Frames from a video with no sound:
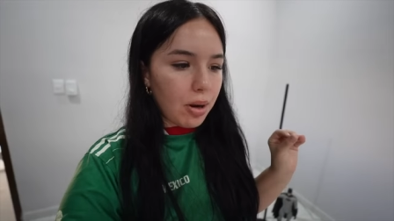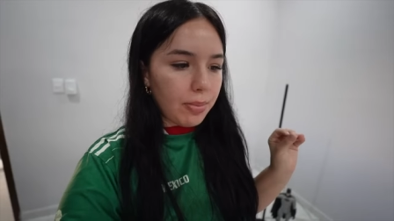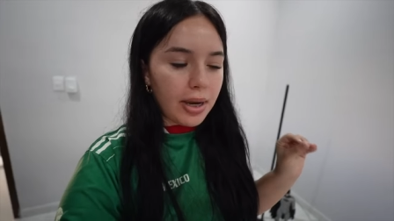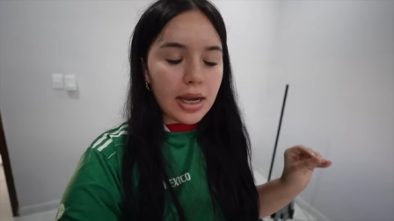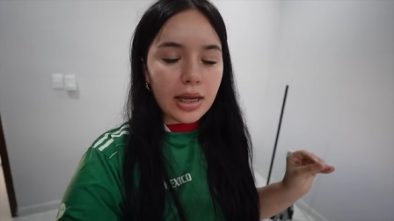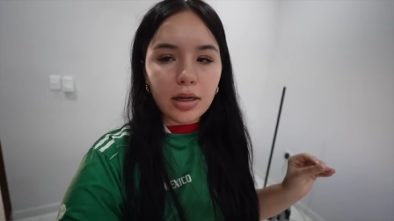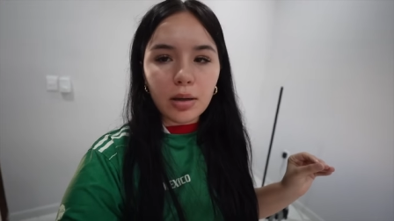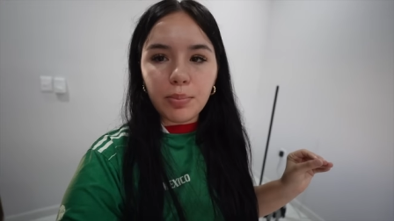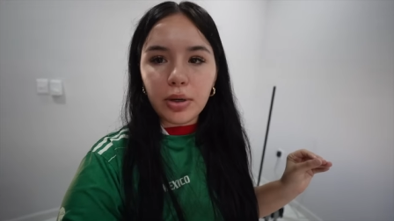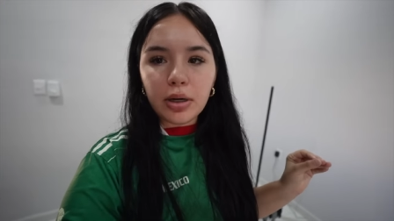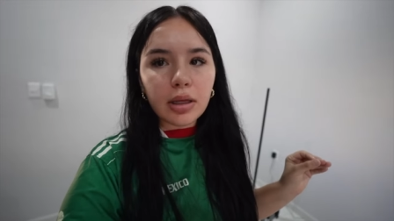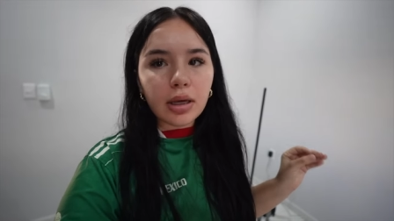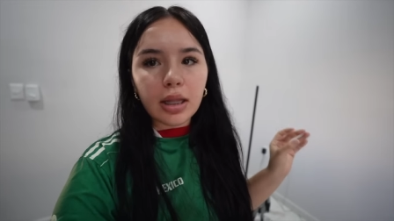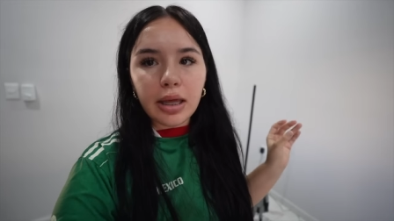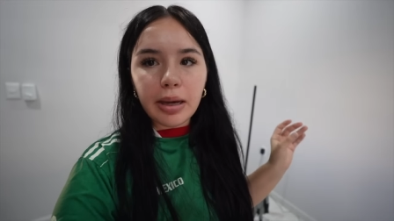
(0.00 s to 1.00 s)
I might end up
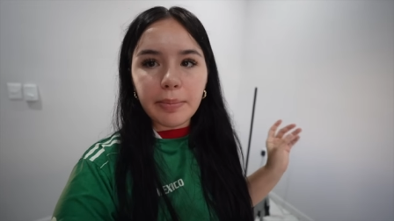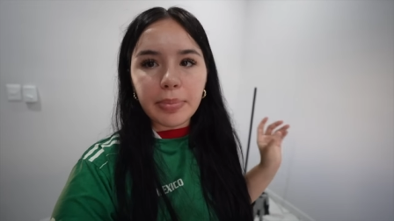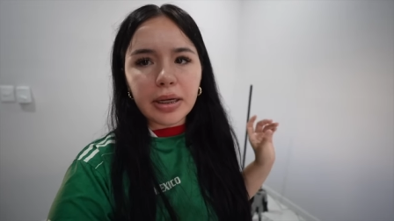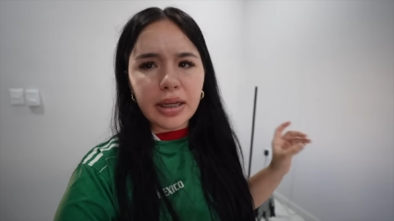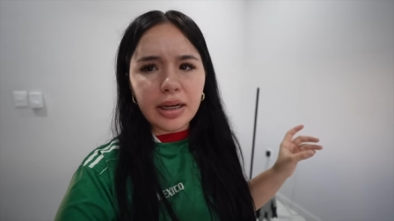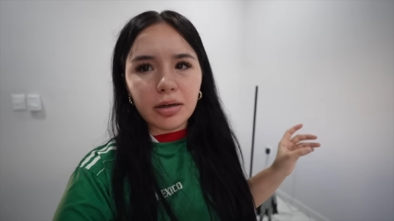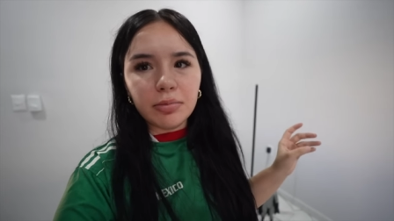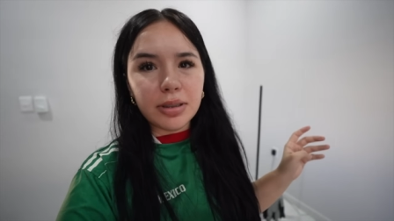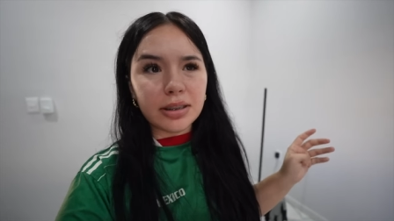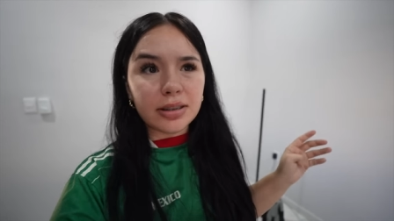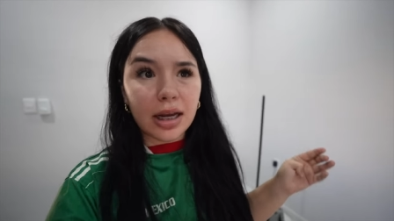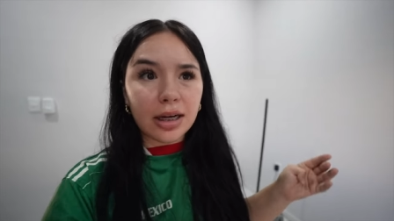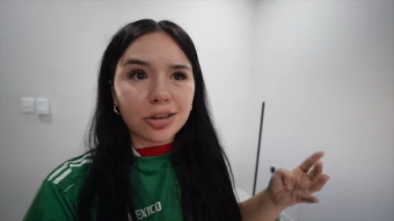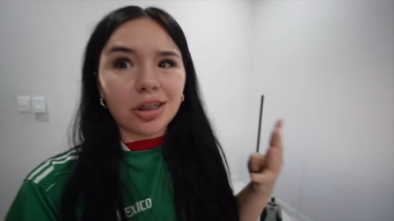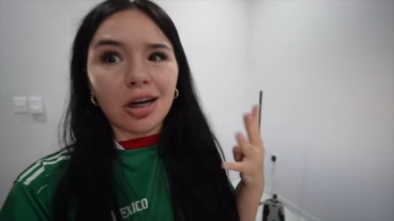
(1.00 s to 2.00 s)
putting a lamp in here
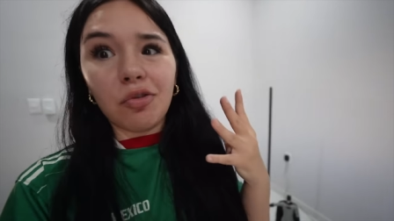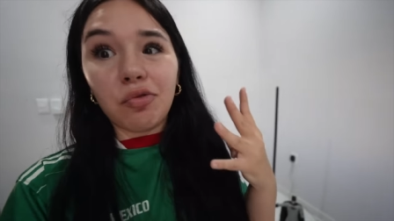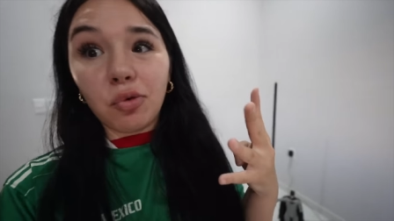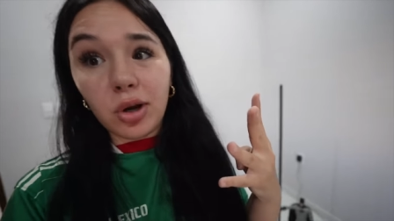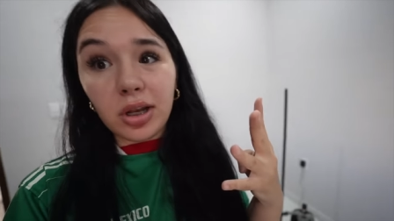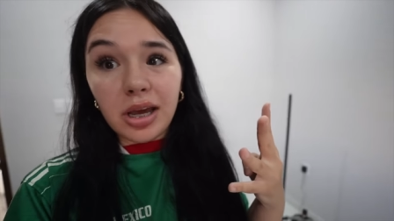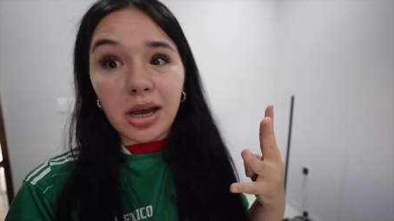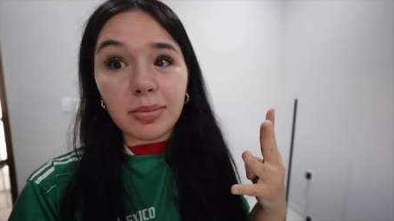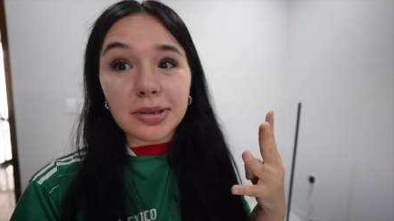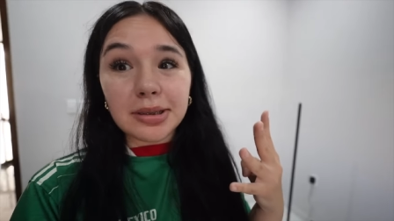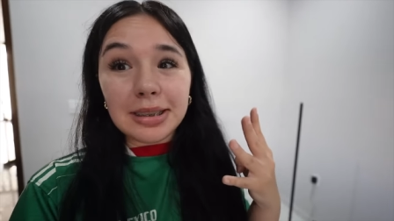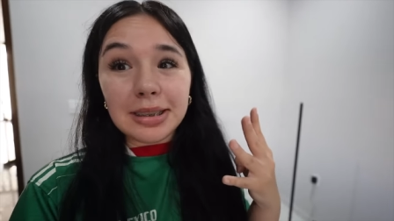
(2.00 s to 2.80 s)
because I actually got four lamps.